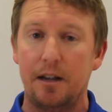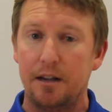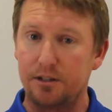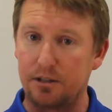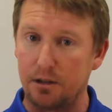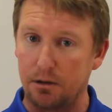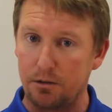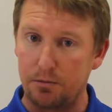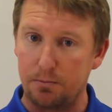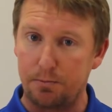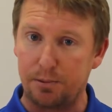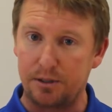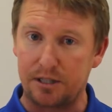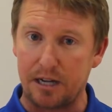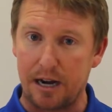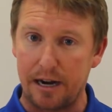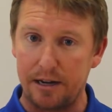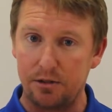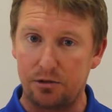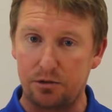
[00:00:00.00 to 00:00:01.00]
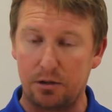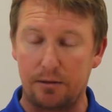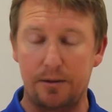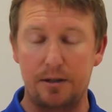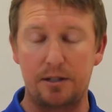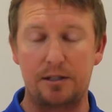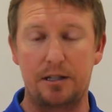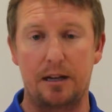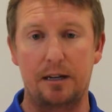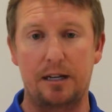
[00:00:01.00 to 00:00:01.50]
So, Poseidon
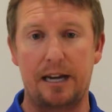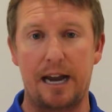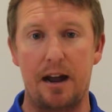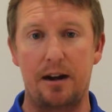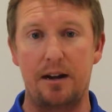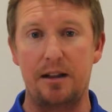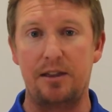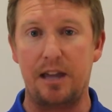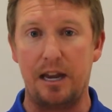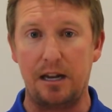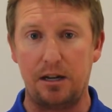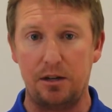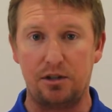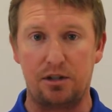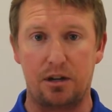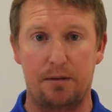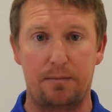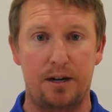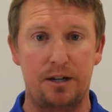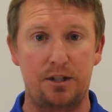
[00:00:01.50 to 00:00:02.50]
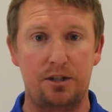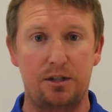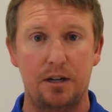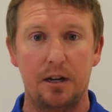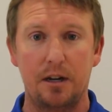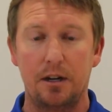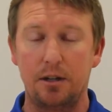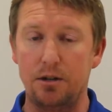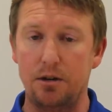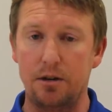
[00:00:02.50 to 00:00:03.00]
swimmers that counted, thank you so much.
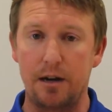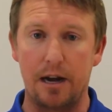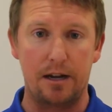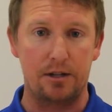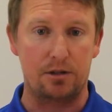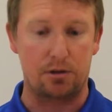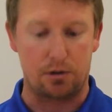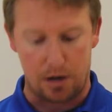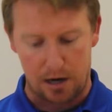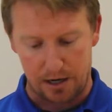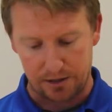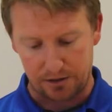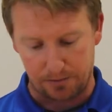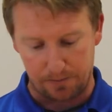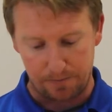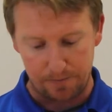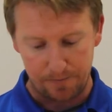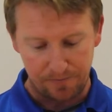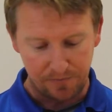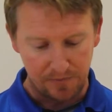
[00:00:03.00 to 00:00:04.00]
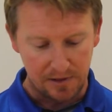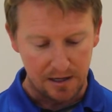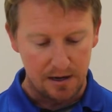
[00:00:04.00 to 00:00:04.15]
You guys are awesome.